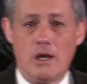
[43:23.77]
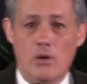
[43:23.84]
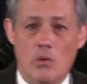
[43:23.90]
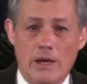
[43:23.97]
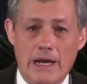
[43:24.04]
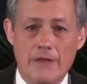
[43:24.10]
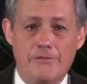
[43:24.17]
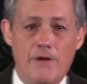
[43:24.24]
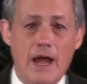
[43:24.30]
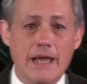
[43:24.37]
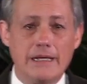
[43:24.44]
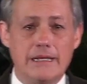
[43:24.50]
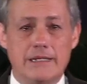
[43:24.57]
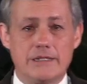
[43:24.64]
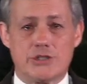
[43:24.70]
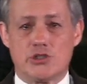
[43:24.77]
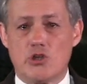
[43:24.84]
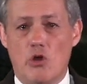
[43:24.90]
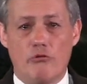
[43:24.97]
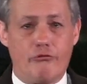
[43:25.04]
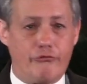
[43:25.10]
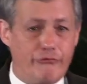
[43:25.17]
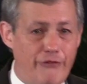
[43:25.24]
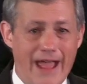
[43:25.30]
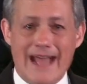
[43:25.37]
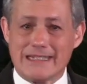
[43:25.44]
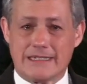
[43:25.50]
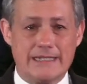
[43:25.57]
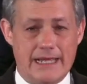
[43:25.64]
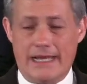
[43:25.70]
What I find so
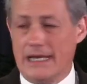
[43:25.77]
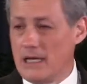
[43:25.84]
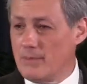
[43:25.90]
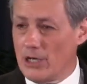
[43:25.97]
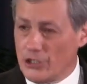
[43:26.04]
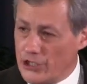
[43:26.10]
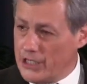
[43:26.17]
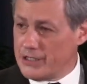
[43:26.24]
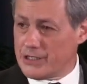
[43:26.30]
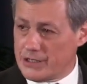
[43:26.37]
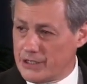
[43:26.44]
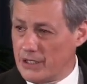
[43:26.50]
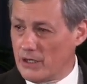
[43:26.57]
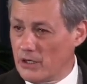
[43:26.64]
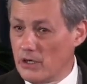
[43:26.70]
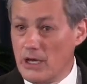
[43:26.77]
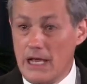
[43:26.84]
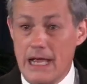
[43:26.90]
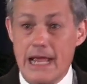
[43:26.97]
fascinating about Jesus here